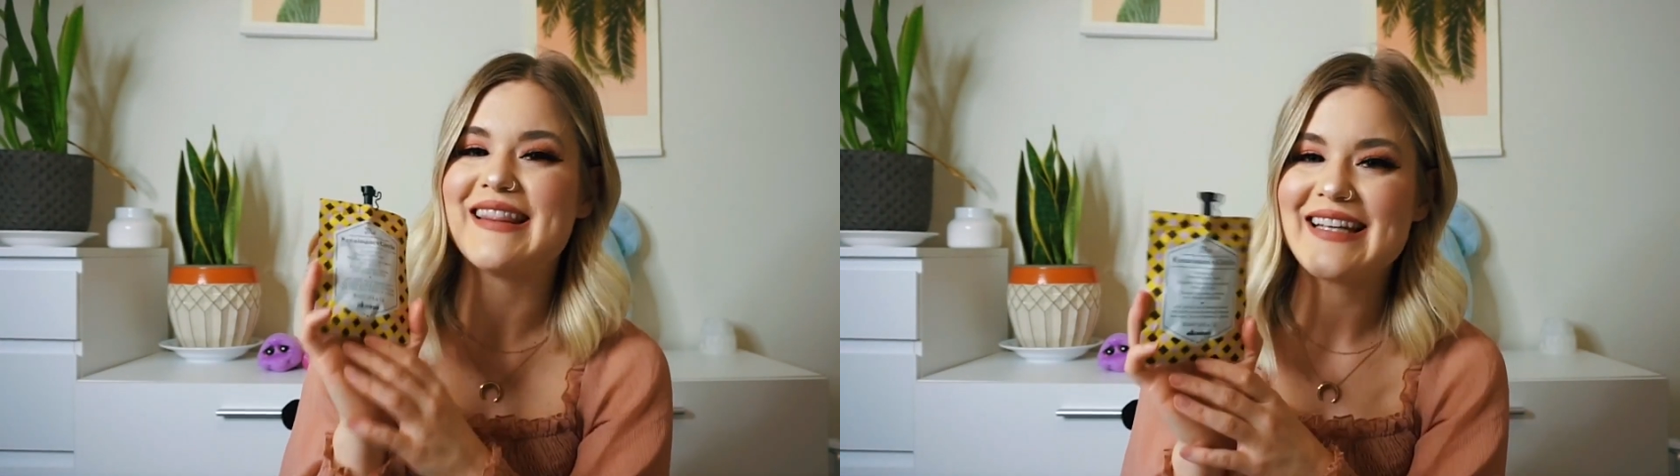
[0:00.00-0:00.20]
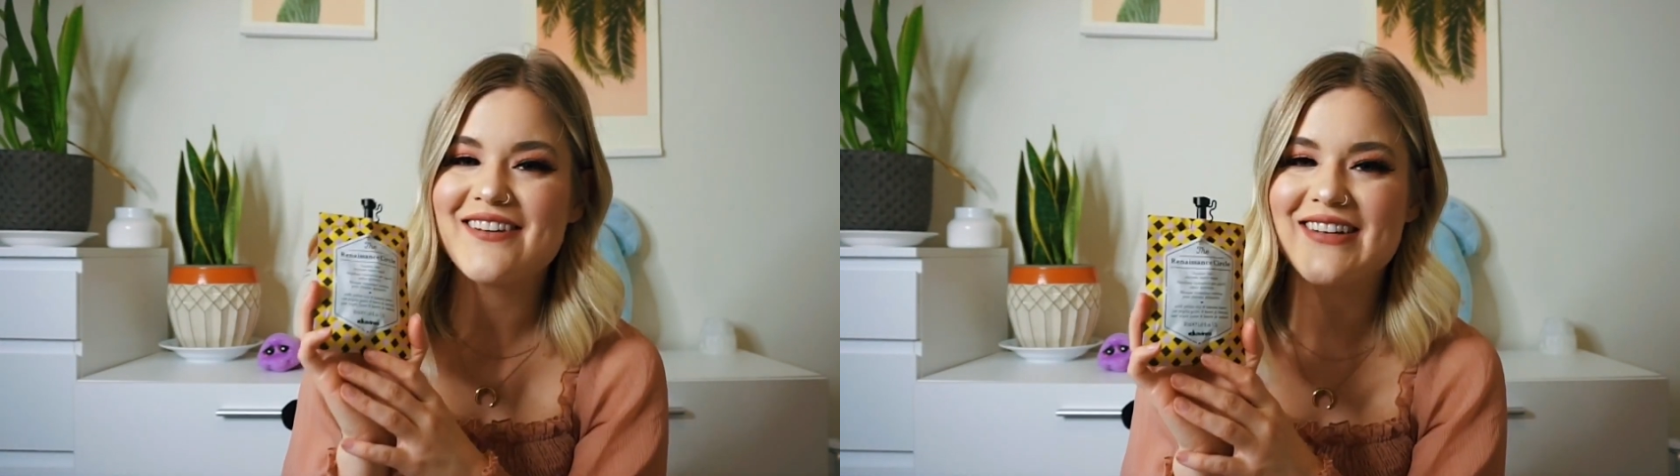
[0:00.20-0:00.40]

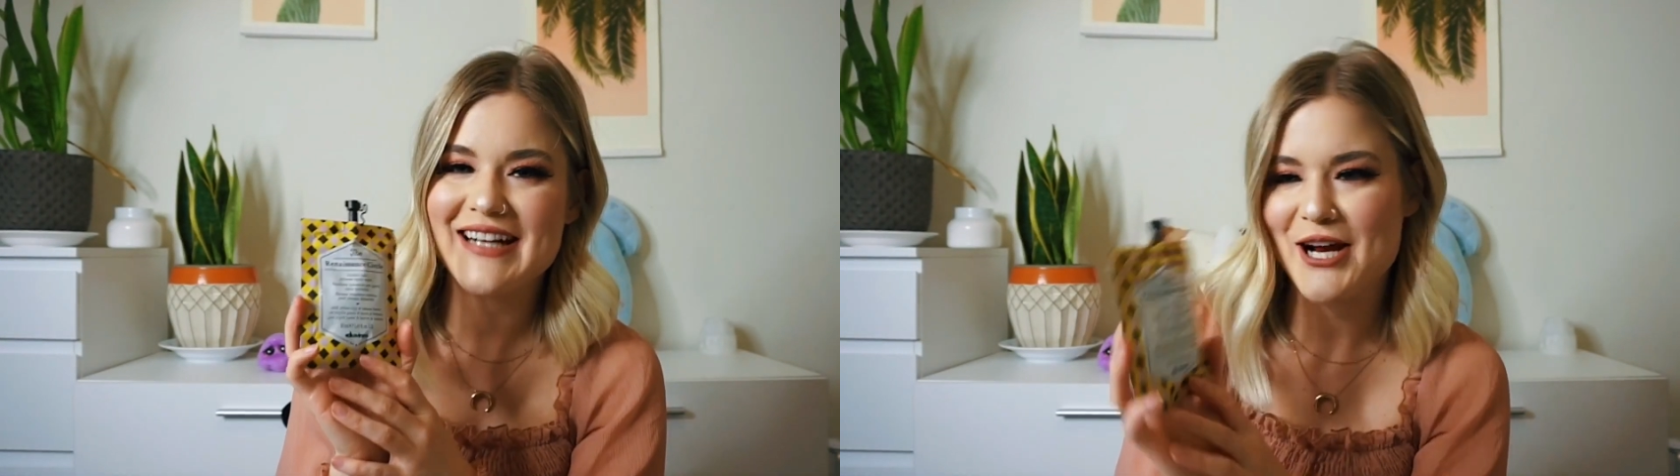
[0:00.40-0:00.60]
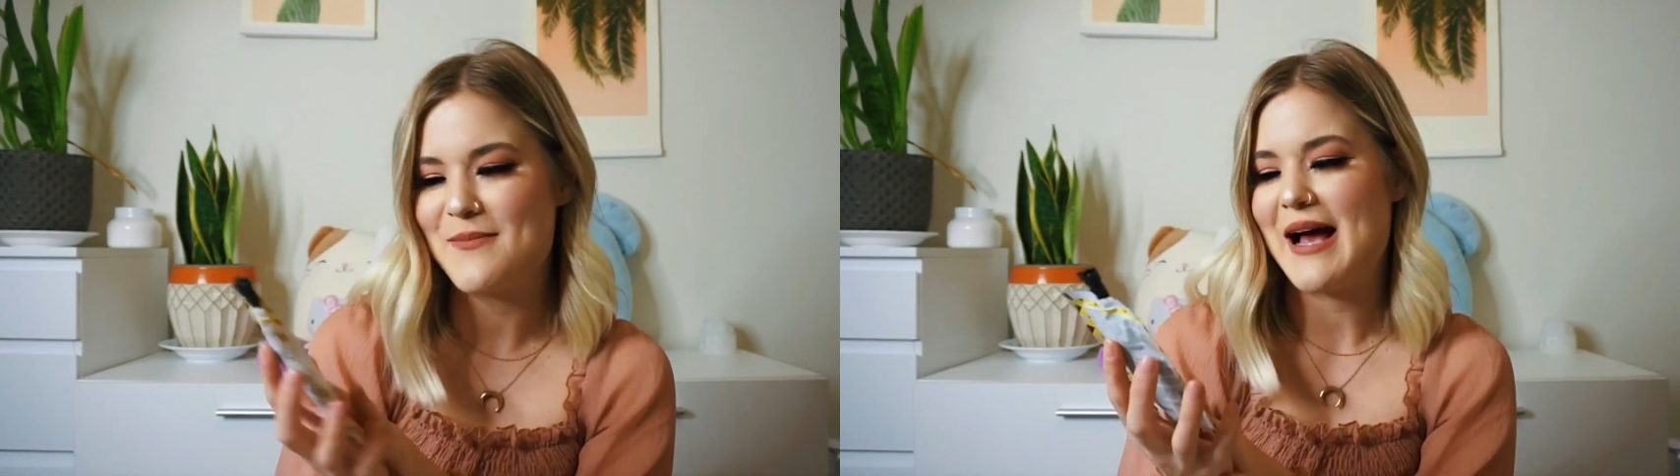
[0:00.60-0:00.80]
Leave-In
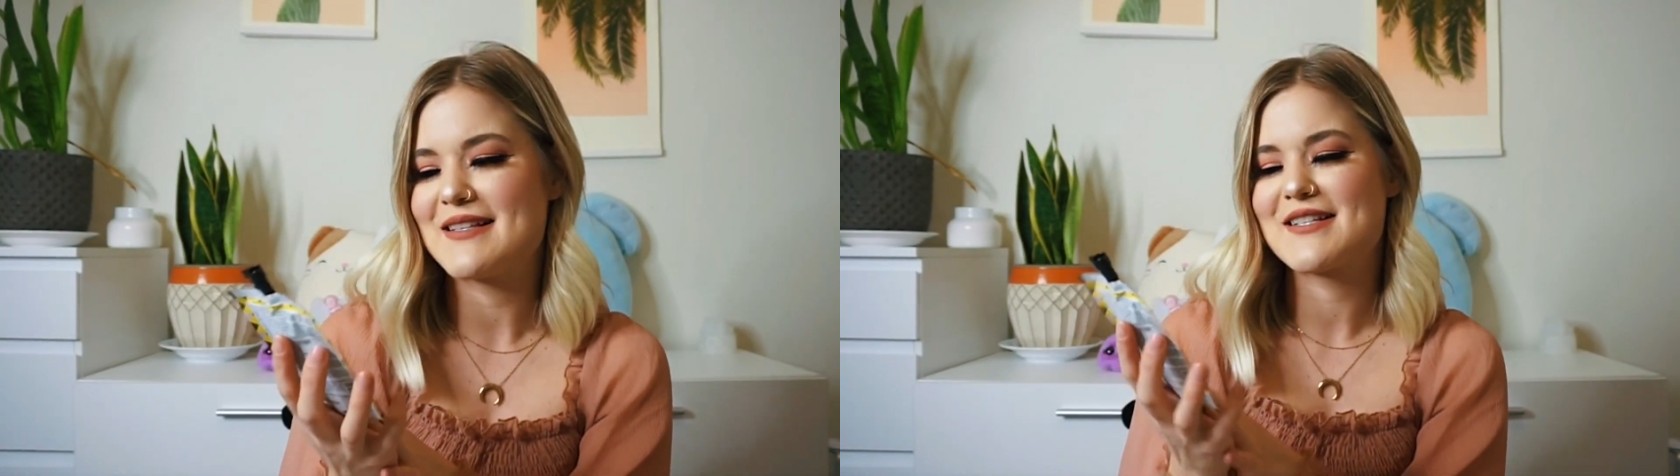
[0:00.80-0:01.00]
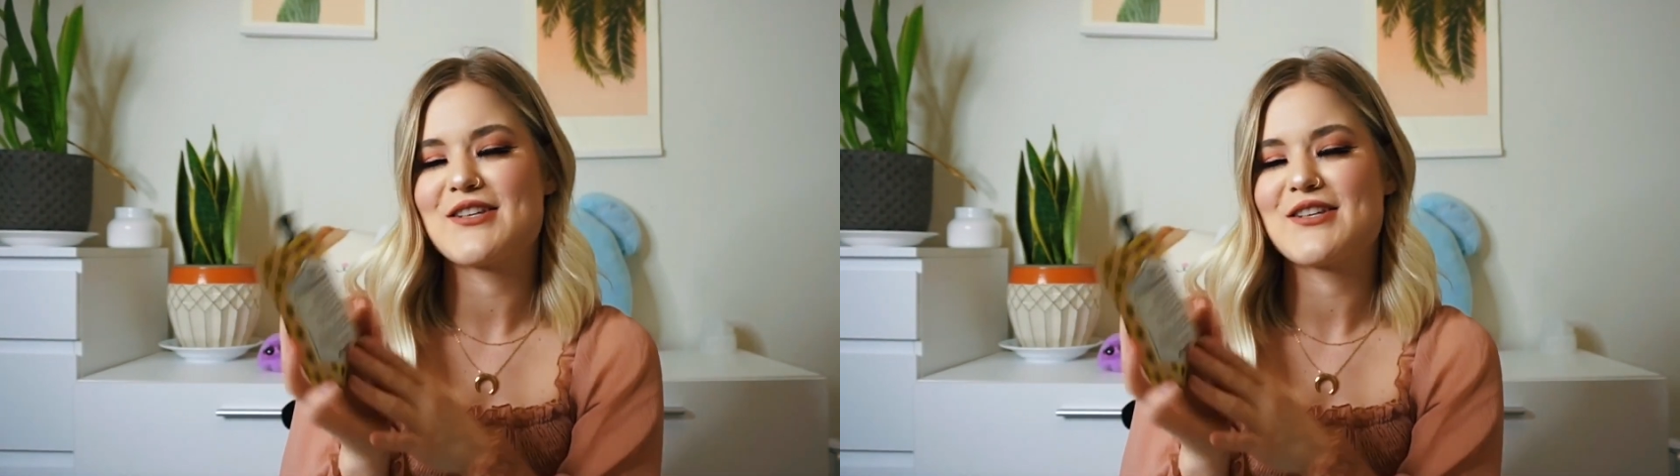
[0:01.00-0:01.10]
Hair Mask.